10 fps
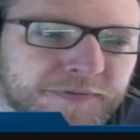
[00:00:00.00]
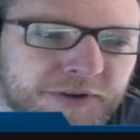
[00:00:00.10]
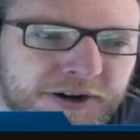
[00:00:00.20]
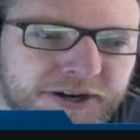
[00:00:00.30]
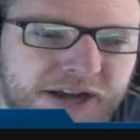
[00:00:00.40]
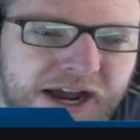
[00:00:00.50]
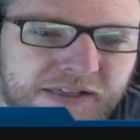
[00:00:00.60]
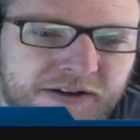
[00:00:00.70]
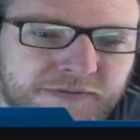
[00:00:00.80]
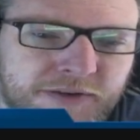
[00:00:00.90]

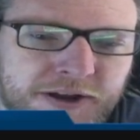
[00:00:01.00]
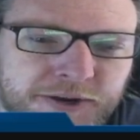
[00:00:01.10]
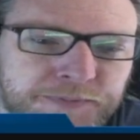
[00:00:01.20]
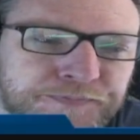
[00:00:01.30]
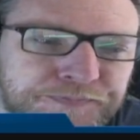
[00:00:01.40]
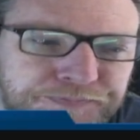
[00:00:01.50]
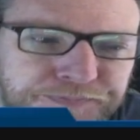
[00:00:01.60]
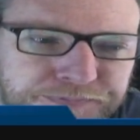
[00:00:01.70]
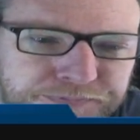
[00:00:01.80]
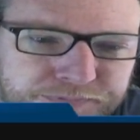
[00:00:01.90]
dialogue volume,
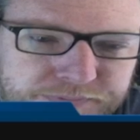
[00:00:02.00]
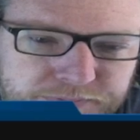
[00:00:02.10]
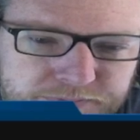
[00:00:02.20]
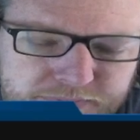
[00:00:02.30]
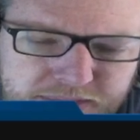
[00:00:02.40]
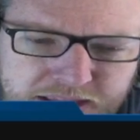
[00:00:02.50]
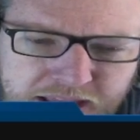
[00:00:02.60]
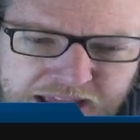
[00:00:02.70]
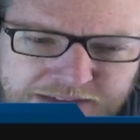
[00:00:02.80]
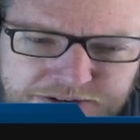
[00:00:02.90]
I
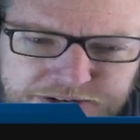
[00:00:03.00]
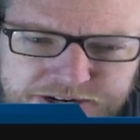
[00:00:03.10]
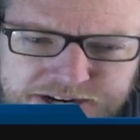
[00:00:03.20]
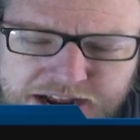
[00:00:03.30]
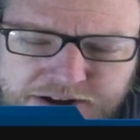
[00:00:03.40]
have it turned down.